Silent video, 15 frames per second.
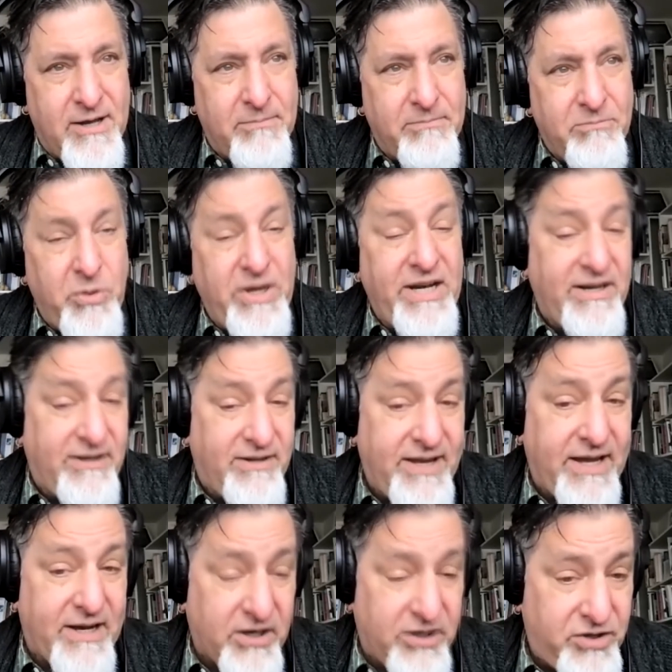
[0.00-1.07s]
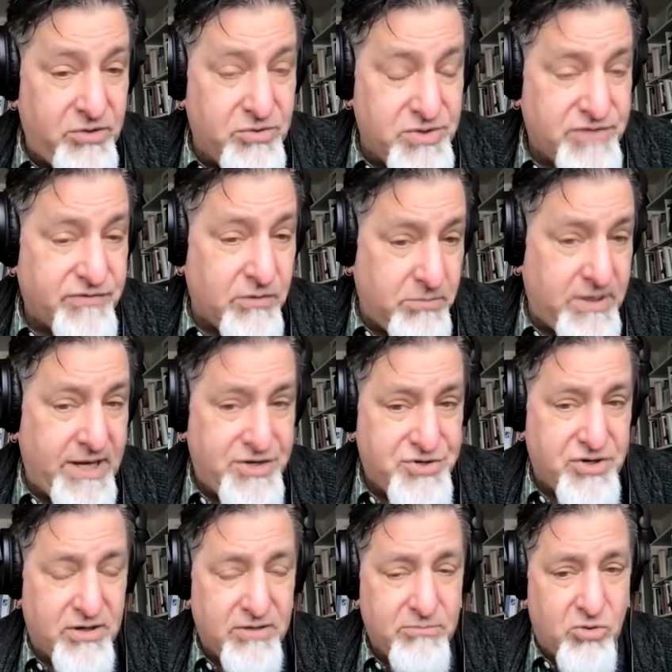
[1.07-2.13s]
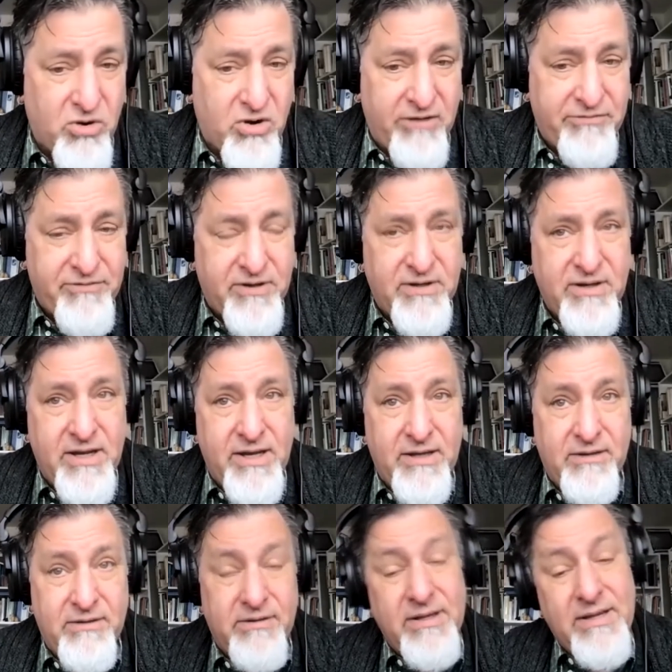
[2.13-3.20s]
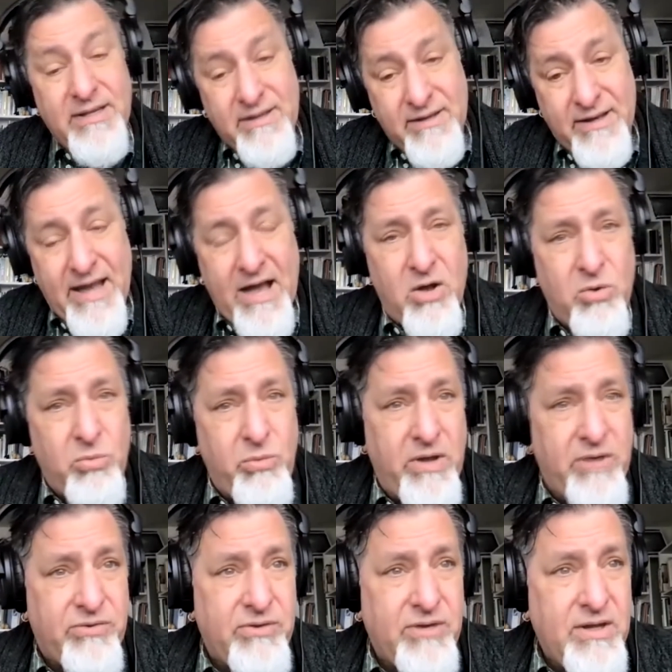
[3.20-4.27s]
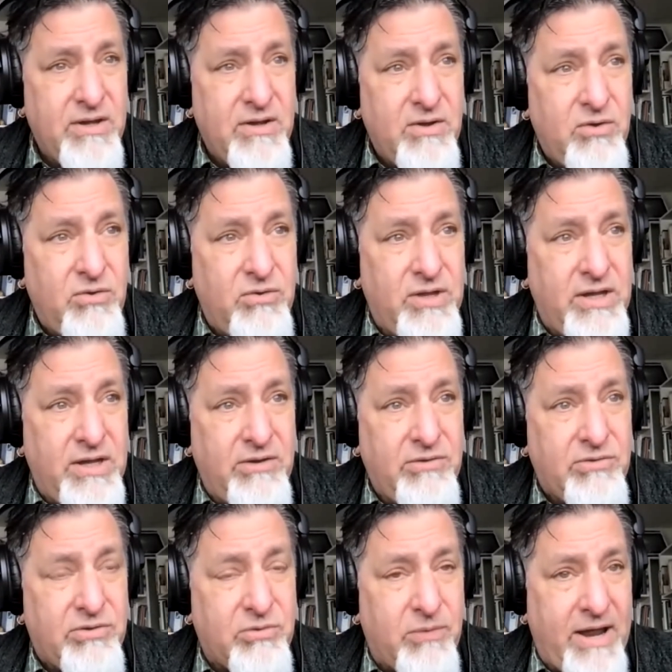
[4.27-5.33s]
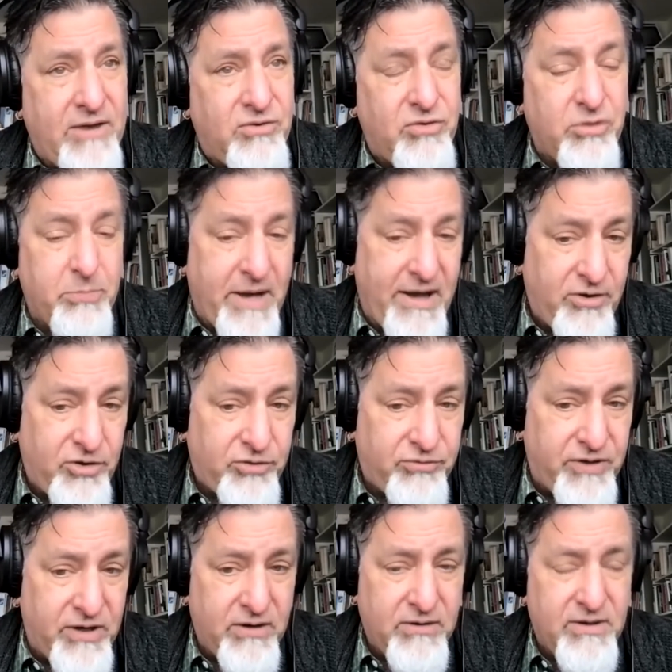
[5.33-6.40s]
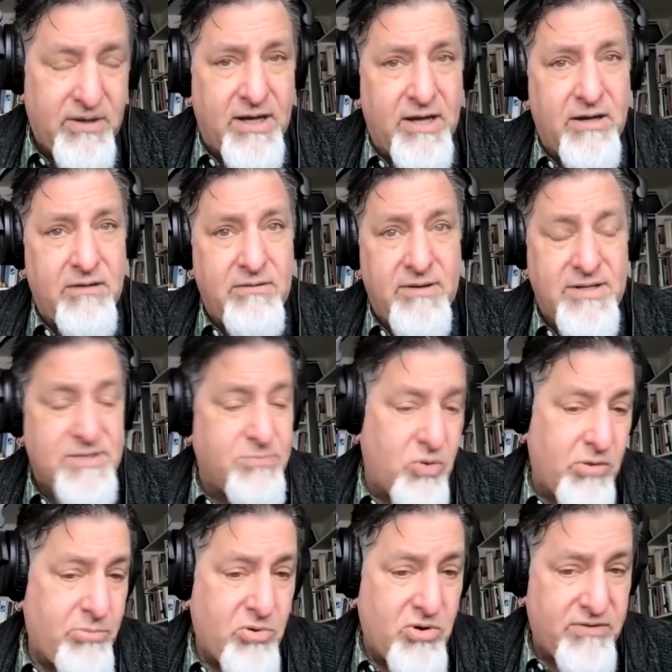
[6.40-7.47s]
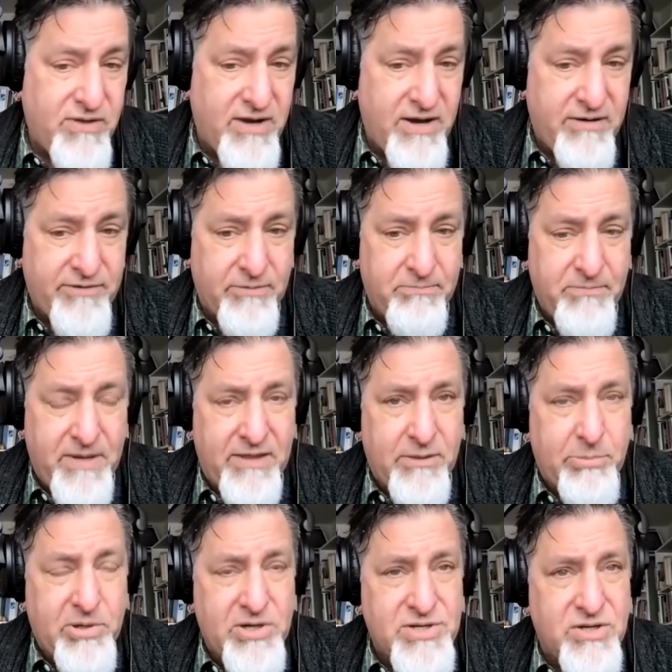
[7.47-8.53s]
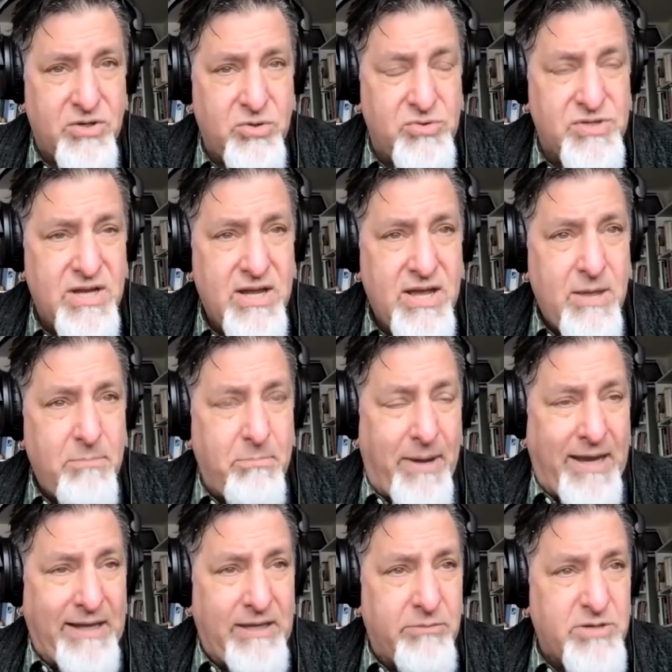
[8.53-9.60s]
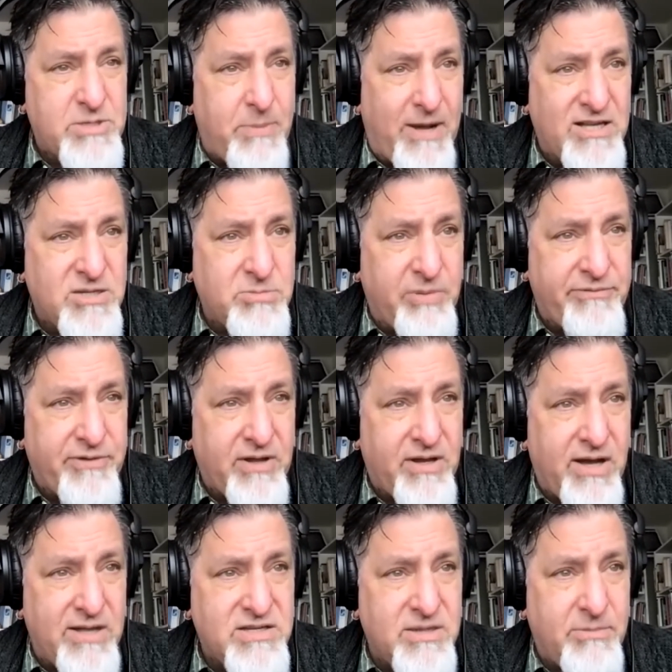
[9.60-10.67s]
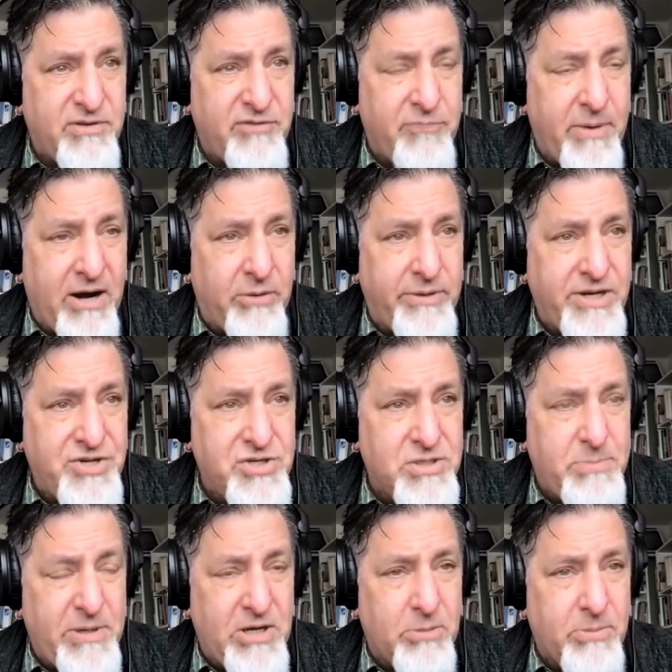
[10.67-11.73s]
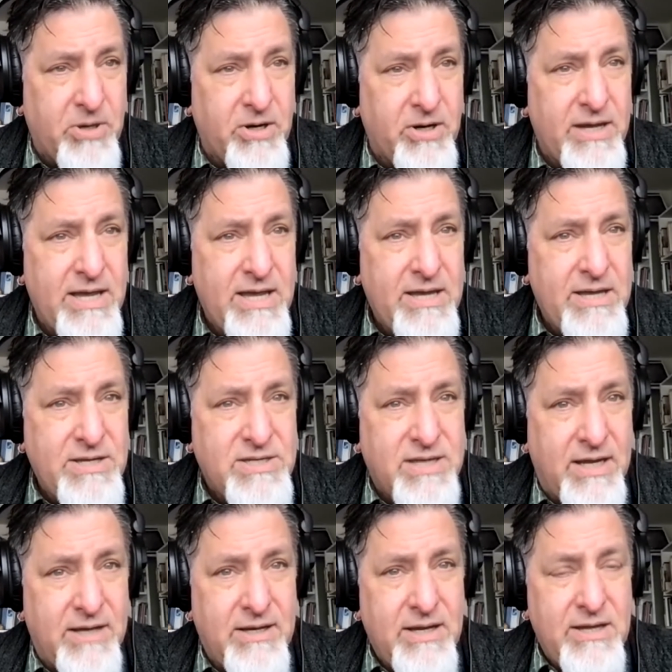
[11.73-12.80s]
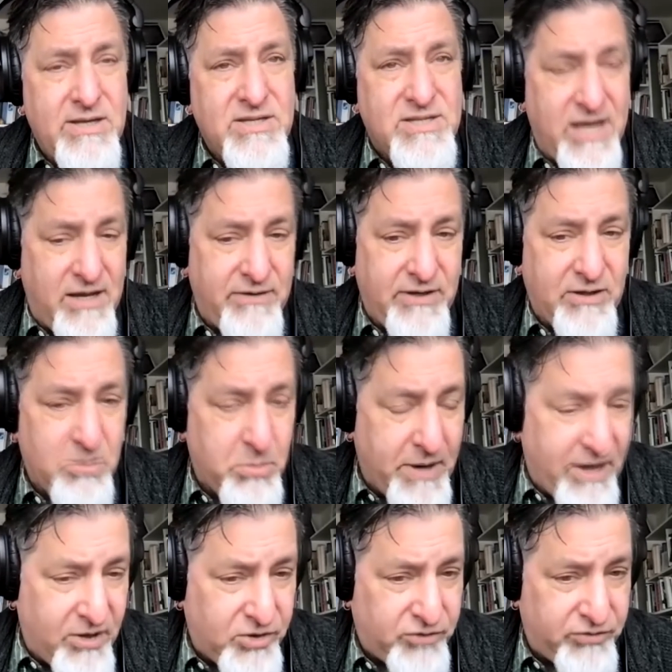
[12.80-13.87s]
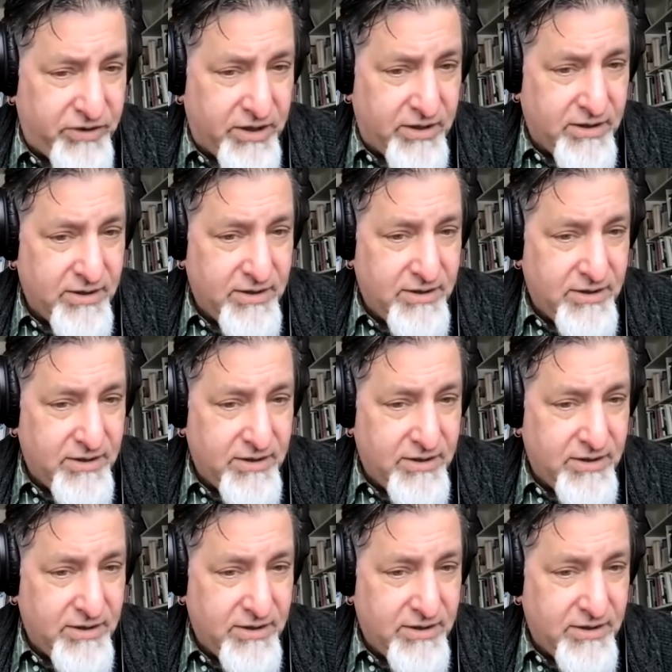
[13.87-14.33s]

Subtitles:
we need to take our cues from nature more often. And now with the threat to the biosphere, it's more important than ever. And the person who's mainly responsible for the concept of bioregions, Peter Berg, said, saving the biosphere